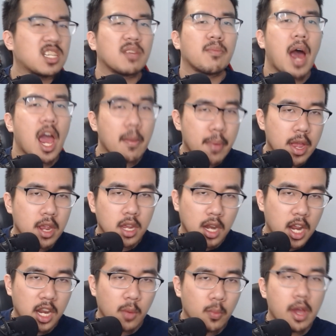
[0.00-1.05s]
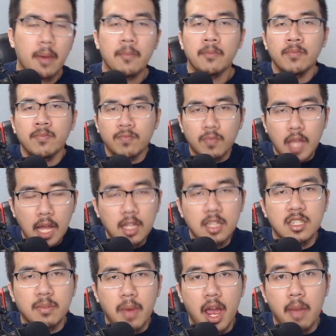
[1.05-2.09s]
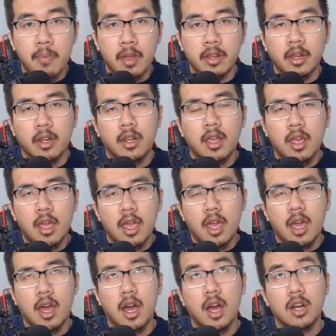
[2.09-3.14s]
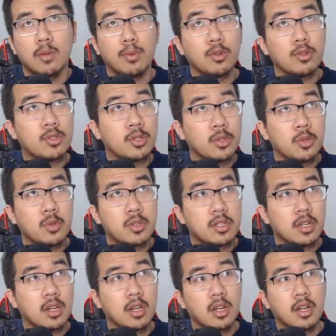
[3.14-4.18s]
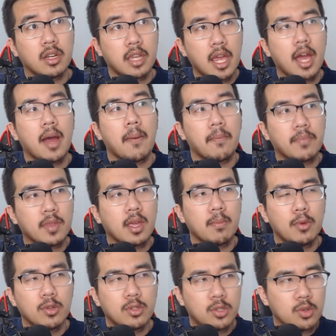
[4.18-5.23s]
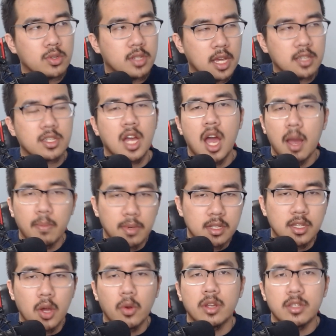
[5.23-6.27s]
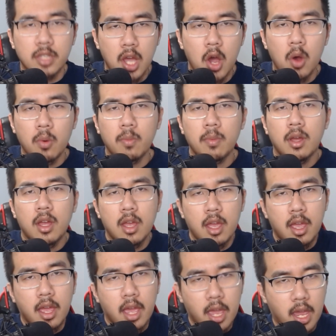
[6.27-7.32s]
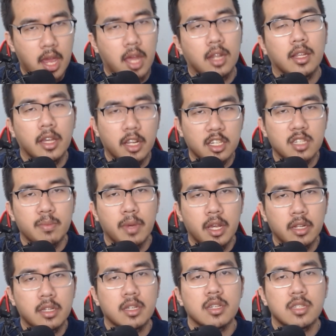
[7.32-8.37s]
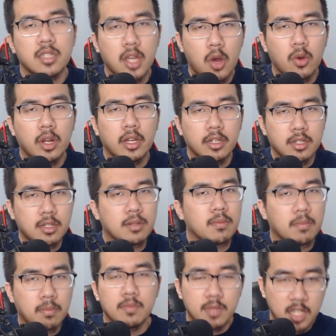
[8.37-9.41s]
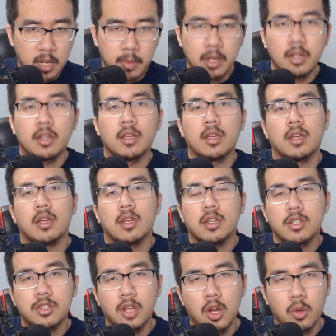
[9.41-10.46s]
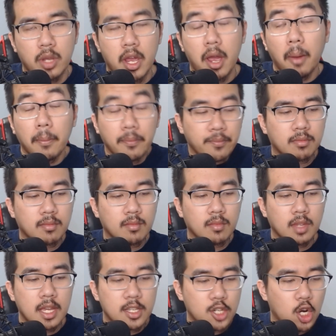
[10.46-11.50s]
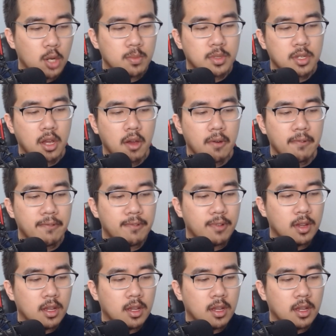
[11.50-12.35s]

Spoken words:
in my opinion, anyway. At least in my opinion. Ubuntu's desktop is known as GNOME, and Linux Mint is known as Cinnamon. So yeah, in terms of